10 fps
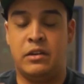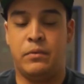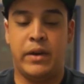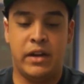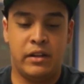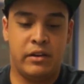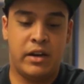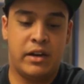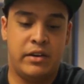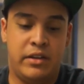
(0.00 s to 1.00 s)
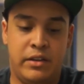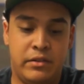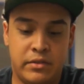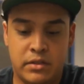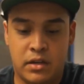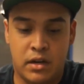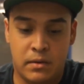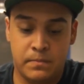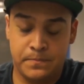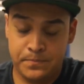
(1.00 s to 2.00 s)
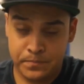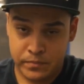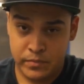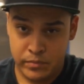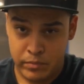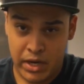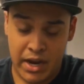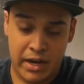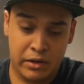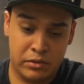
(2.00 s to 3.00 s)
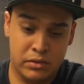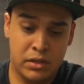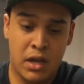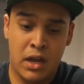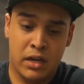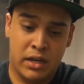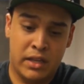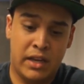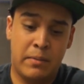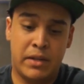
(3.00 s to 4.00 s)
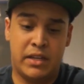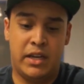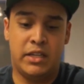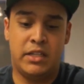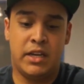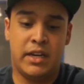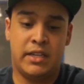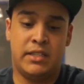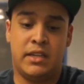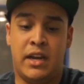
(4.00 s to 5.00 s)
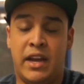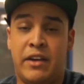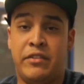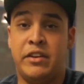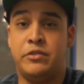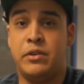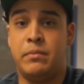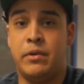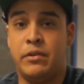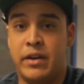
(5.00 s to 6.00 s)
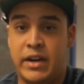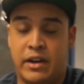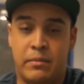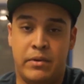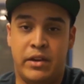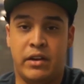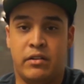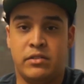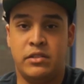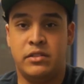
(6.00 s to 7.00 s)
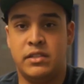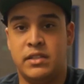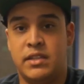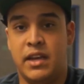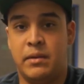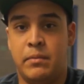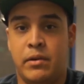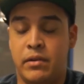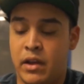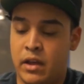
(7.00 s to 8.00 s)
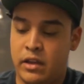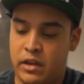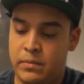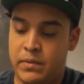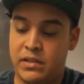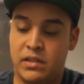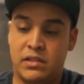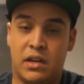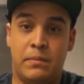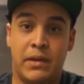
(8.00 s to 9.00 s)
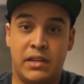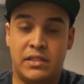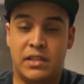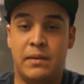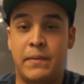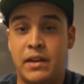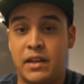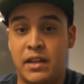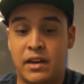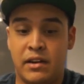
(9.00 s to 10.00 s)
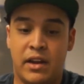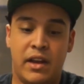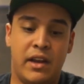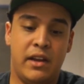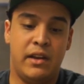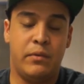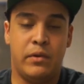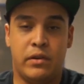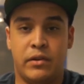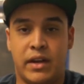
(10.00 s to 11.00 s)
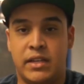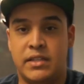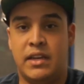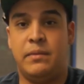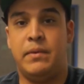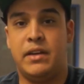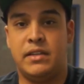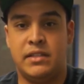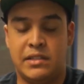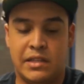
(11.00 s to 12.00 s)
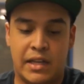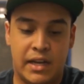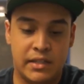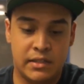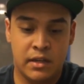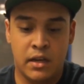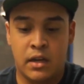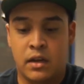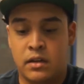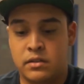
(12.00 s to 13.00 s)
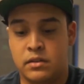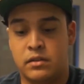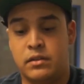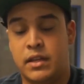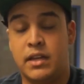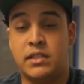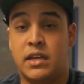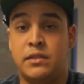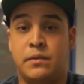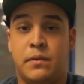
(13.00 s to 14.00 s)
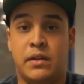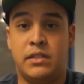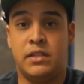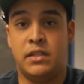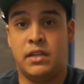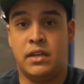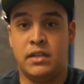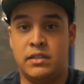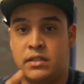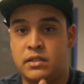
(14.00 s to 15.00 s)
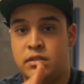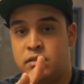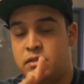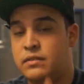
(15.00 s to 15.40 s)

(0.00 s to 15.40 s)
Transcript: good way to learn how to use mechanicals. Good thing about the AGI is I have it in drip mode right now, but you can also use it in tank mode. You can put the Atomic Cinnamon in there and it won't crack the tank because it's glass. So thanks guys for watching and see you soon.